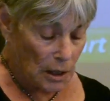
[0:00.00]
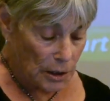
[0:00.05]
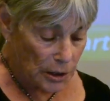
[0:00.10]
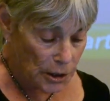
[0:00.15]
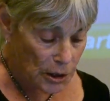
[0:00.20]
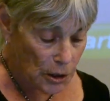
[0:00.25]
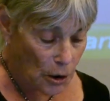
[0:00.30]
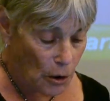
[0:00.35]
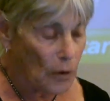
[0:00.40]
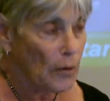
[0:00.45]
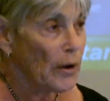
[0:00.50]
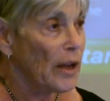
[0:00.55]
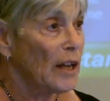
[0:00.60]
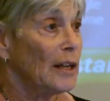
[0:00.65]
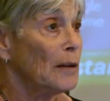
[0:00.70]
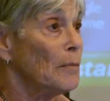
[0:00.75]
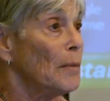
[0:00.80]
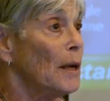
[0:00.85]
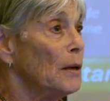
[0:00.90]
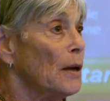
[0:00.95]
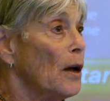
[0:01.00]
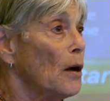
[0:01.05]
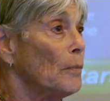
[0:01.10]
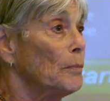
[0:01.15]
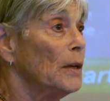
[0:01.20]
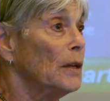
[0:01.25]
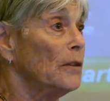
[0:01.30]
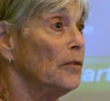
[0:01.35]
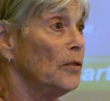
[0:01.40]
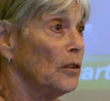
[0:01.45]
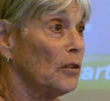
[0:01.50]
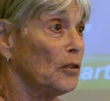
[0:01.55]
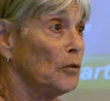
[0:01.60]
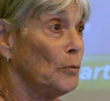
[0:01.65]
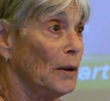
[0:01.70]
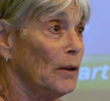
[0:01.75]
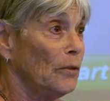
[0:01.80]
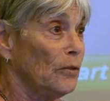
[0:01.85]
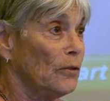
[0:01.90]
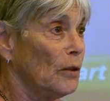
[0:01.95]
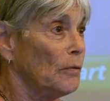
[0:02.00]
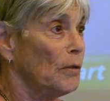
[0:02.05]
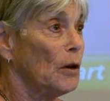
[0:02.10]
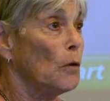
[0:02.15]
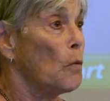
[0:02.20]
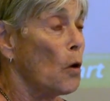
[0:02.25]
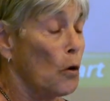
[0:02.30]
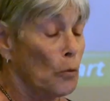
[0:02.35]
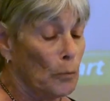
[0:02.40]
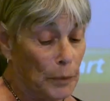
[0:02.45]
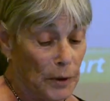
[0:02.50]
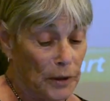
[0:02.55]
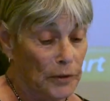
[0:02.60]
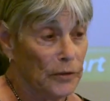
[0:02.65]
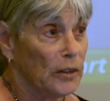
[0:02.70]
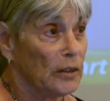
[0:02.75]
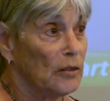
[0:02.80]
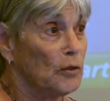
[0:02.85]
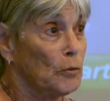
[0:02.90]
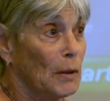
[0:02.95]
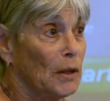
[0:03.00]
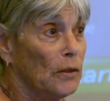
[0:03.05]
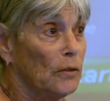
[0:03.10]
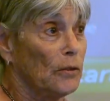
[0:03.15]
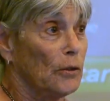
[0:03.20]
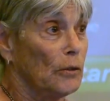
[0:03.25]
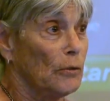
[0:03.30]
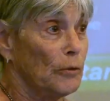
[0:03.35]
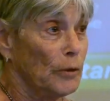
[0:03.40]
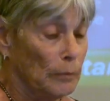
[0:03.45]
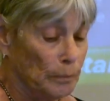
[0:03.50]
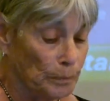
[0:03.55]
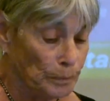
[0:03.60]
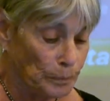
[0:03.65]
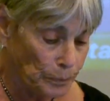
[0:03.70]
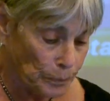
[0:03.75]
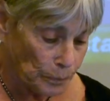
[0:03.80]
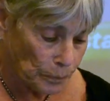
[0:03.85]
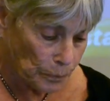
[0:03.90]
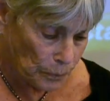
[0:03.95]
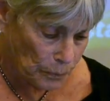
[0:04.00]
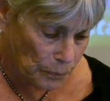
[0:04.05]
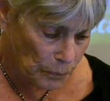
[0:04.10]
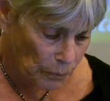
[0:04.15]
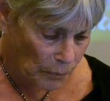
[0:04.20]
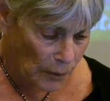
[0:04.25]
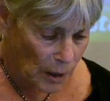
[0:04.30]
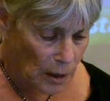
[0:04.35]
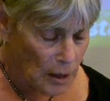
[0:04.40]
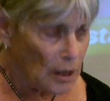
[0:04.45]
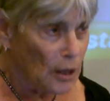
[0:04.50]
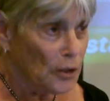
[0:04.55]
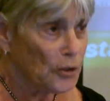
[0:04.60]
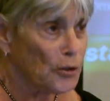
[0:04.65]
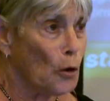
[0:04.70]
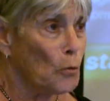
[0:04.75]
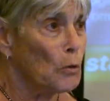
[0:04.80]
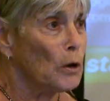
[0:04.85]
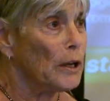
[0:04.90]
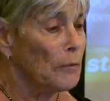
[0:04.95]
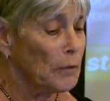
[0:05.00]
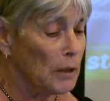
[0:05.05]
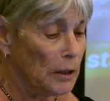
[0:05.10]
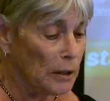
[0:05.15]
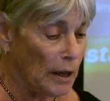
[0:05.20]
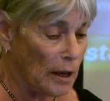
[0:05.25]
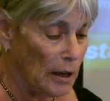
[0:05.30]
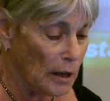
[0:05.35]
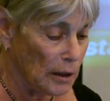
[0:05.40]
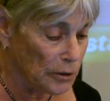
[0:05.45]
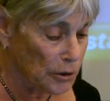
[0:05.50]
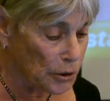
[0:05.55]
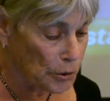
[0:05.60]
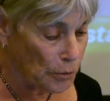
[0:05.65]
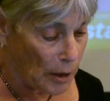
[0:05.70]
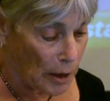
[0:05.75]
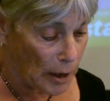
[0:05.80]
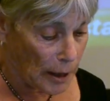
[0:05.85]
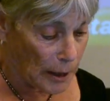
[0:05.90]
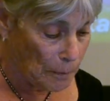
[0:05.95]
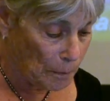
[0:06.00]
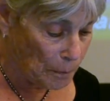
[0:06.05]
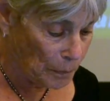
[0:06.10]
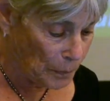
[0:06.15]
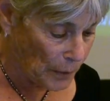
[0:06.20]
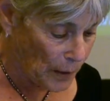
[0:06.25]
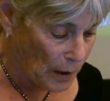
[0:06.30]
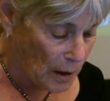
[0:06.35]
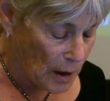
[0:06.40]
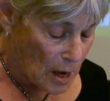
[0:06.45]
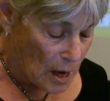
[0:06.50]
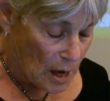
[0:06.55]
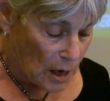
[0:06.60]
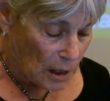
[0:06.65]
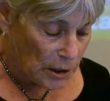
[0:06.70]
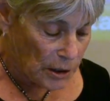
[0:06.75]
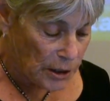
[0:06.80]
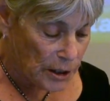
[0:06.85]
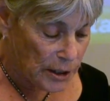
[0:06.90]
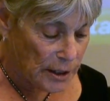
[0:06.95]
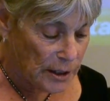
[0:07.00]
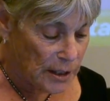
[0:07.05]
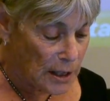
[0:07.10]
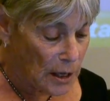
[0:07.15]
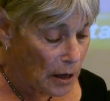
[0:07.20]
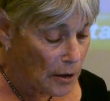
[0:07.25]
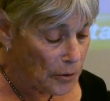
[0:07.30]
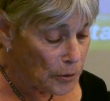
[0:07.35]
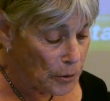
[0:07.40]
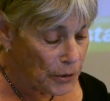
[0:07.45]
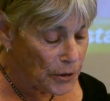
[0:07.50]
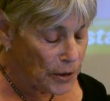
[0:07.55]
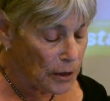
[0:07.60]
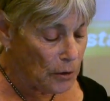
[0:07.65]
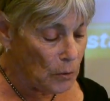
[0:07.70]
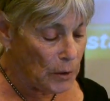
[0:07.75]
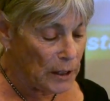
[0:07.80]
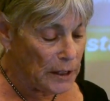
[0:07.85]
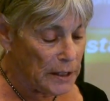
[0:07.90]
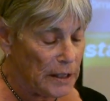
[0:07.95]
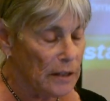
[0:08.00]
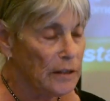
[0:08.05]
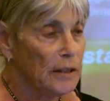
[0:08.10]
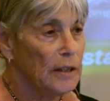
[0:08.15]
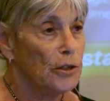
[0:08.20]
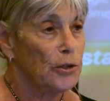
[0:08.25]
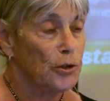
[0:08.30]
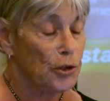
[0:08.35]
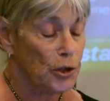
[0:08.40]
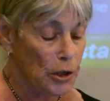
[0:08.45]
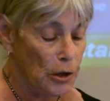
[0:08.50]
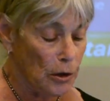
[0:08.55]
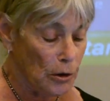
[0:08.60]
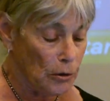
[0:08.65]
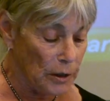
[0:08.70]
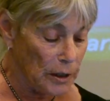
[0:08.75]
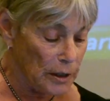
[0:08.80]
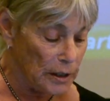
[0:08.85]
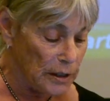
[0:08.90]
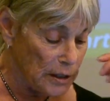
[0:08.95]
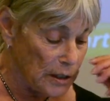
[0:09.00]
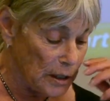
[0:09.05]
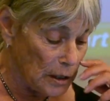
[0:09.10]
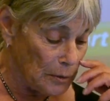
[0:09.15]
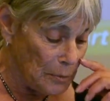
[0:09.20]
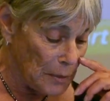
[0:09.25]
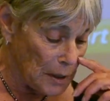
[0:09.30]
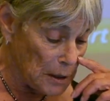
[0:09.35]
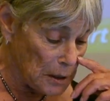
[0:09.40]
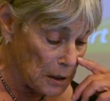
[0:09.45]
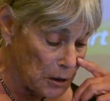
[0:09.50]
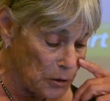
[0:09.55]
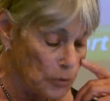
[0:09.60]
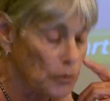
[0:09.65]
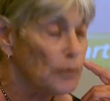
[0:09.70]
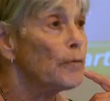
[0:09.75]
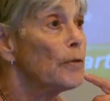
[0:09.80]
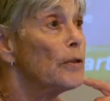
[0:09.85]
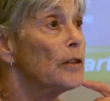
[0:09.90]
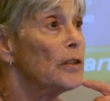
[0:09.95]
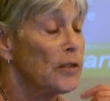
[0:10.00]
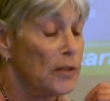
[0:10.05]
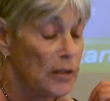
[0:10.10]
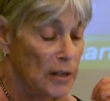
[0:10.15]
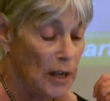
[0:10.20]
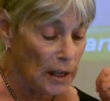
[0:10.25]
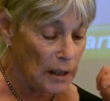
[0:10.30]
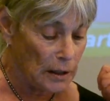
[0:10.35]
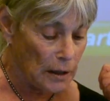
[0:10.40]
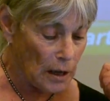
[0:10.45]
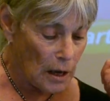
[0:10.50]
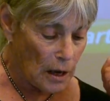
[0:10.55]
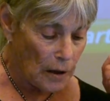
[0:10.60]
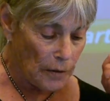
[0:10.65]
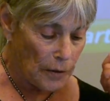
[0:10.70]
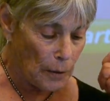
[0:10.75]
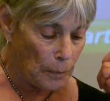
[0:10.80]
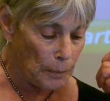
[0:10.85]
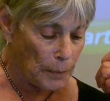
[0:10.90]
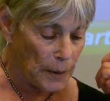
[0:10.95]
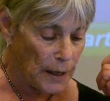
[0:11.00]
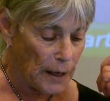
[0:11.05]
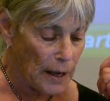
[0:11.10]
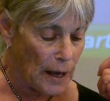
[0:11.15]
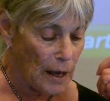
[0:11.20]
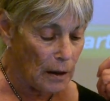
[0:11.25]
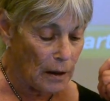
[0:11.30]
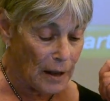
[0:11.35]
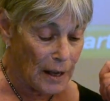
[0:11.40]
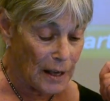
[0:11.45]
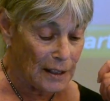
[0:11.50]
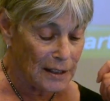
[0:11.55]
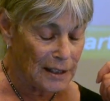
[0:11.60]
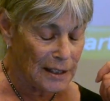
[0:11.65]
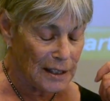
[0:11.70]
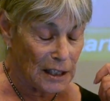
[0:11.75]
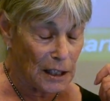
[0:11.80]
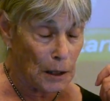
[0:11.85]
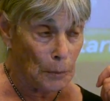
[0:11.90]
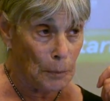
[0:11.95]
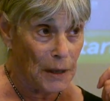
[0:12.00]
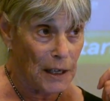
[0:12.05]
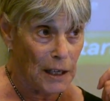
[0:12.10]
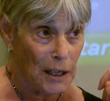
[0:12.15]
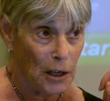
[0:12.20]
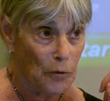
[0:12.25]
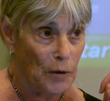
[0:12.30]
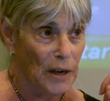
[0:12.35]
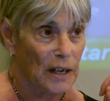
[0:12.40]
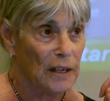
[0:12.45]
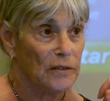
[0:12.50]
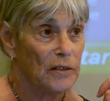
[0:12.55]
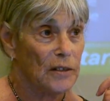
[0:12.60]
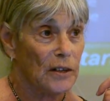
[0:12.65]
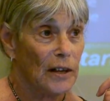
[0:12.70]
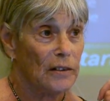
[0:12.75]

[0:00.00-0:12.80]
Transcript: So, and it may not be as expensive. It won't be as expensive. So we'll give it a try. The other thing we did this year is administer for the state the PLSEP grants.